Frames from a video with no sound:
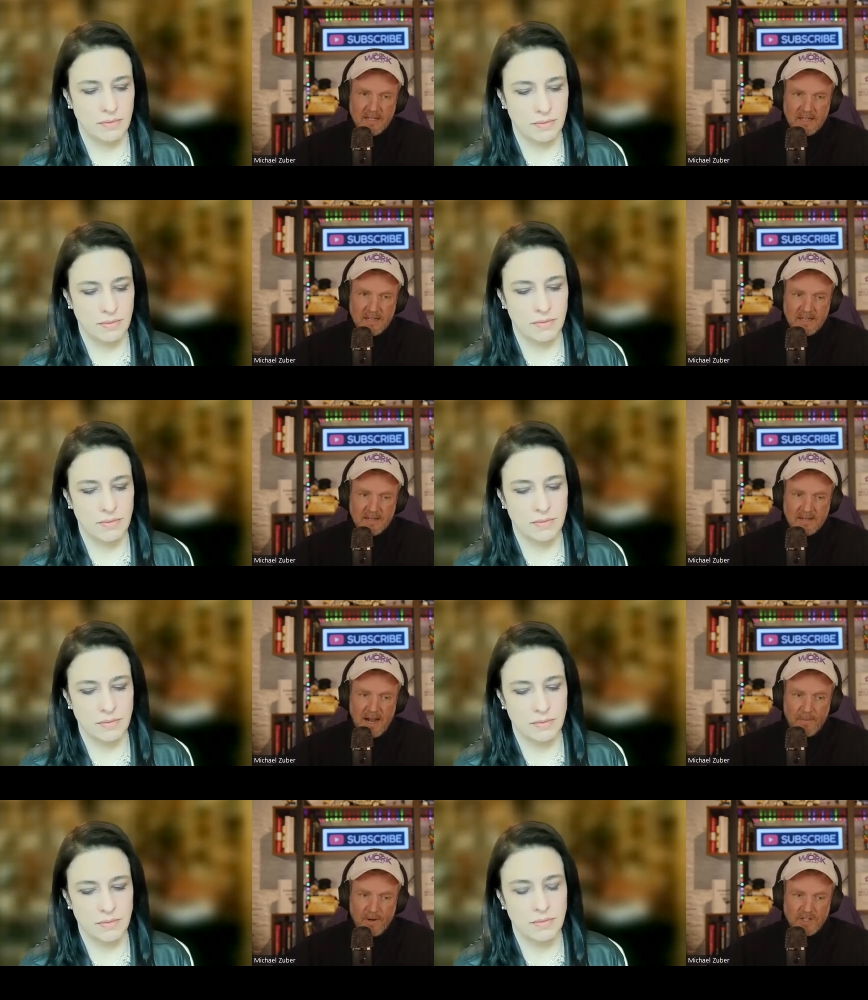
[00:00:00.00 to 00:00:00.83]
Speaker 1: Uh,
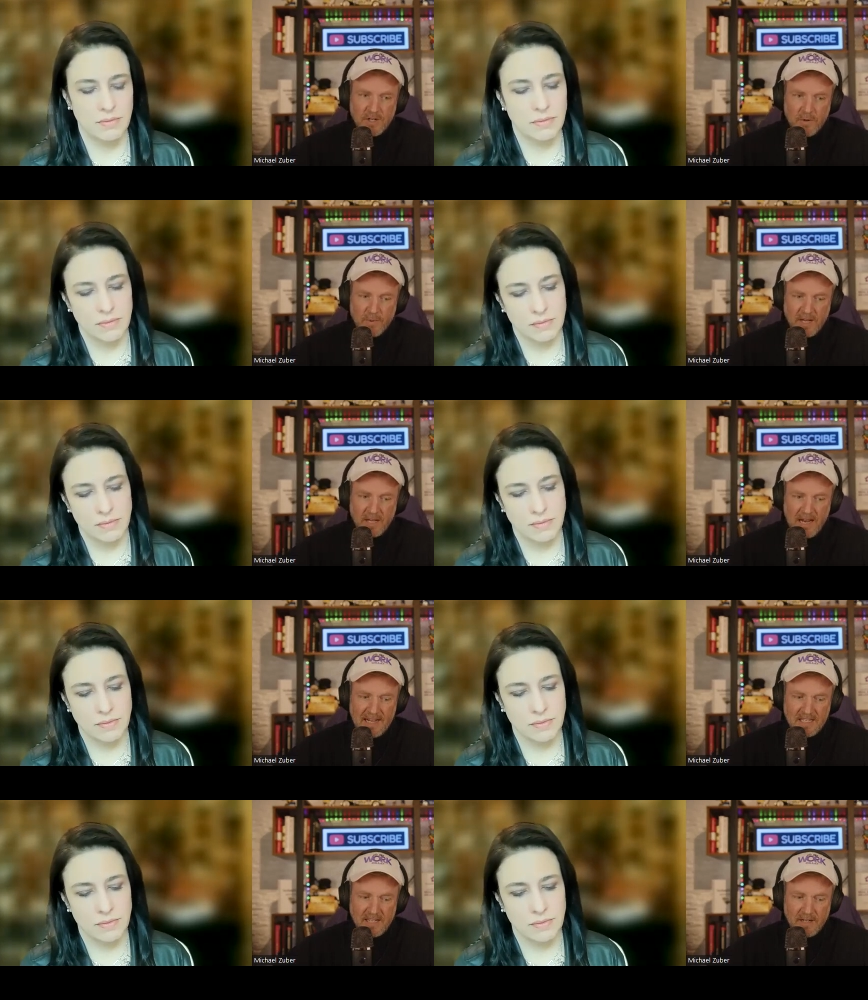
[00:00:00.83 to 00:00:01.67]
I want you to
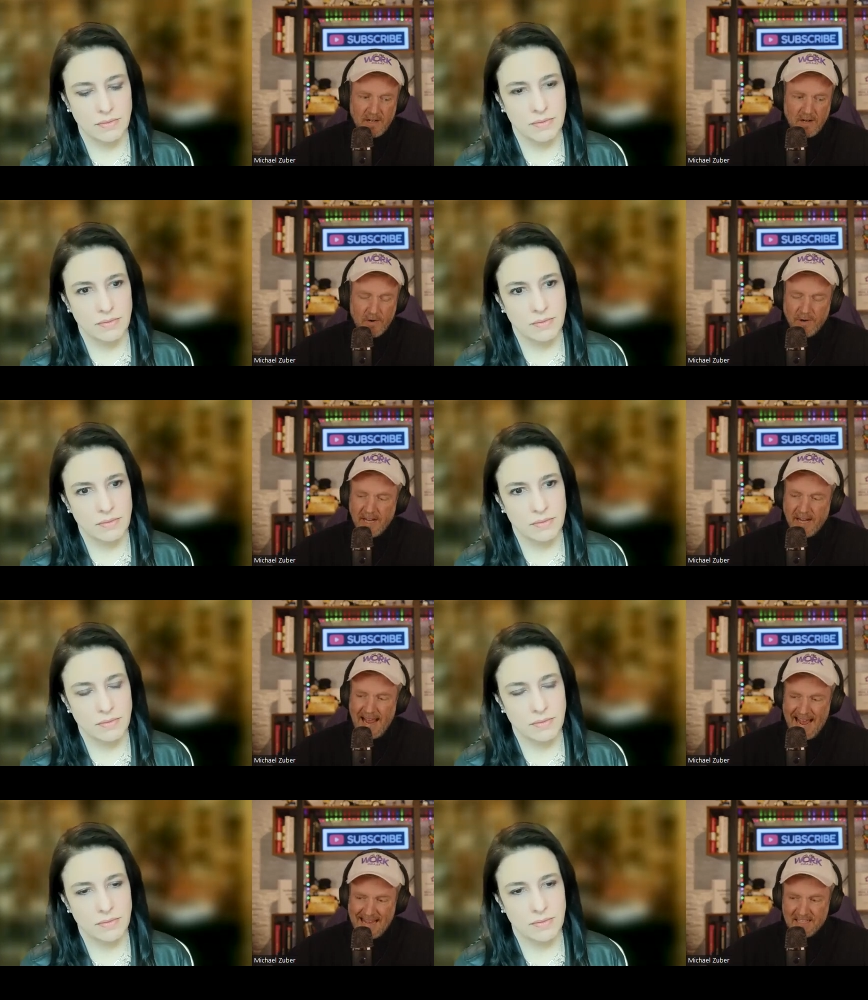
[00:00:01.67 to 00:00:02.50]
realize that
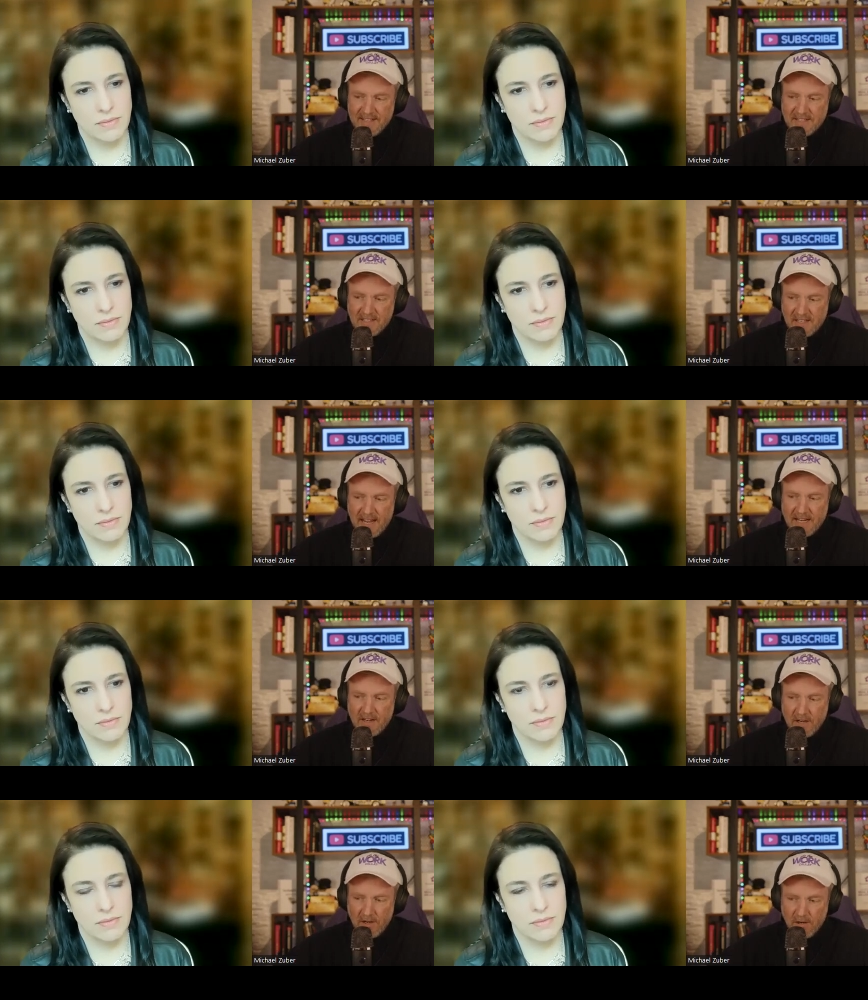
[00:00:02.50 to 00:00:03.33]
owning assets
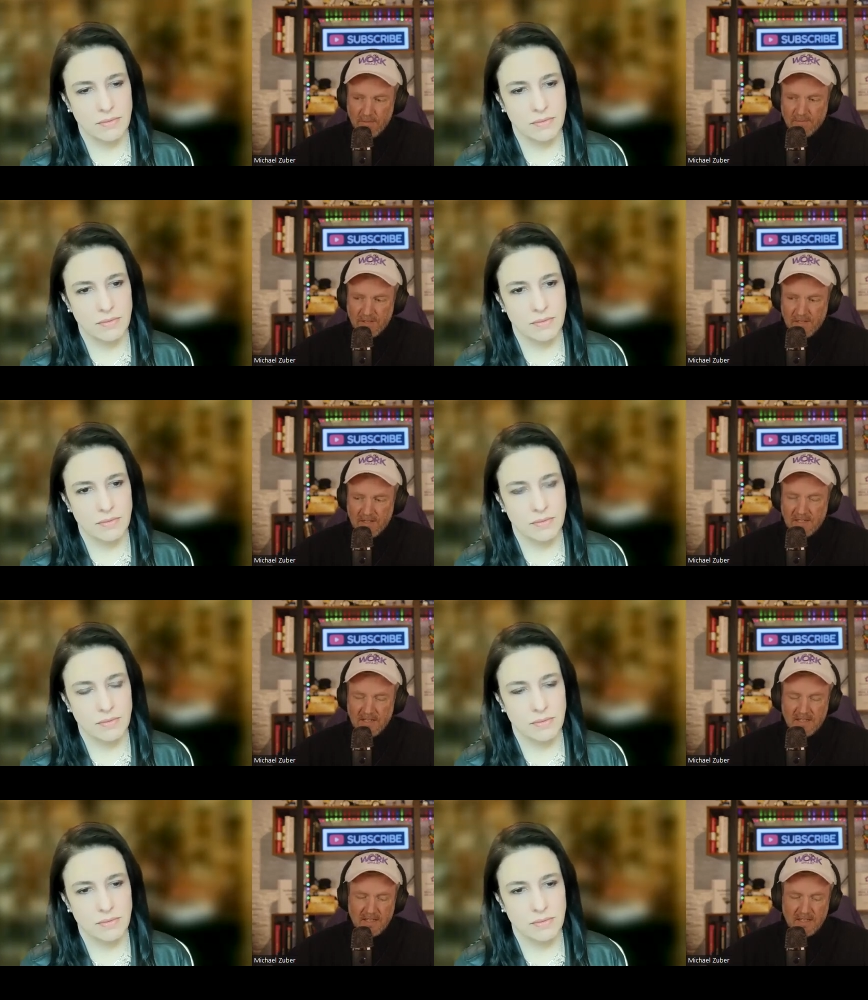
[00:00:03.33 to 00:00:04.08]
like homes,